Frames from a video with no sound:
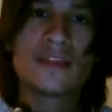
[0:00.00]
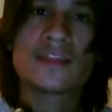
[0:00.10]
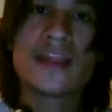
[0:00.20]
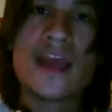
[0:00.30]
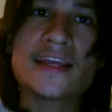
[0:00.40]

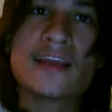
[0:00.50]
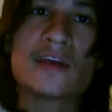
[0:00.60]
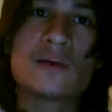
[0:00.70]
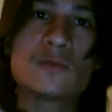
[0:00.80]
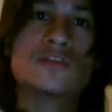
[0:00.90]
Not that I
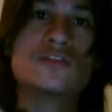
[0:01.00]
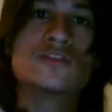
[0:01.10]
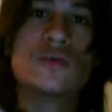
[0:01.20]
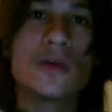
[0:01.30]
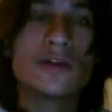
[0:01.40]
care, I wouldn't
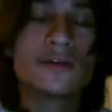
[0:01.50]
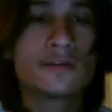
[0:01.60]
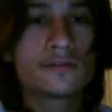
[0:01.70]
join.